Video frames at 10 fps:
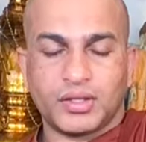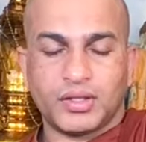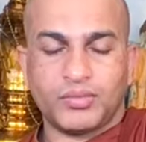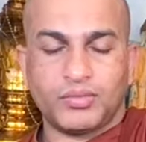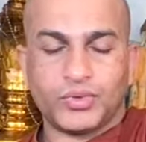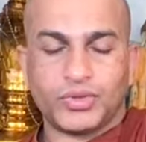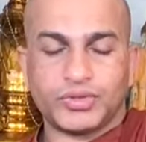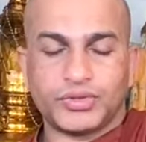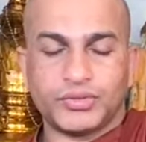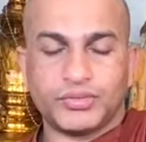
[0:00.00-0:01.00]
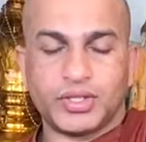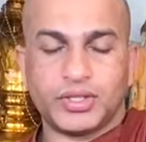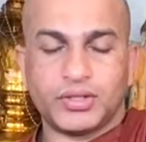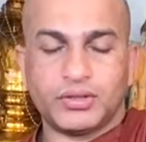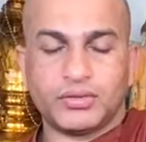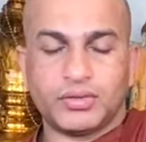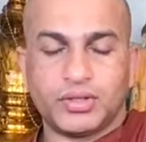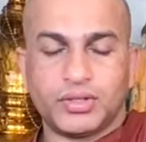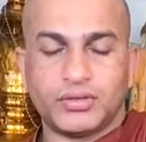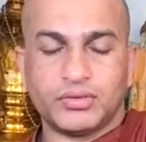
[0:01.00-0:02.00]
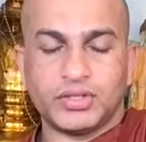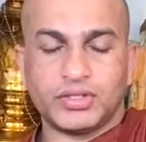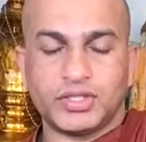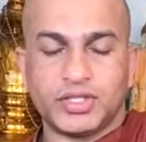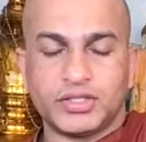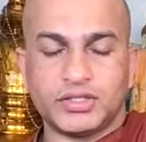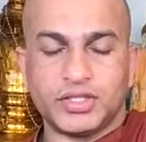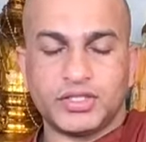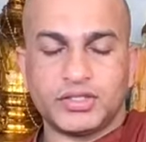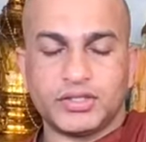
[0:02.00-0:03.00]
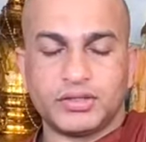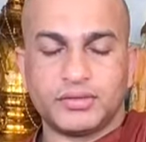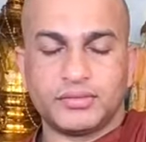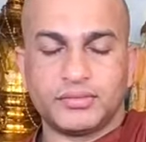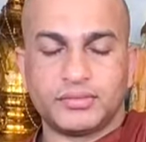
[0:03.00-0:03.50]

Keep focus your mind only to the sensation.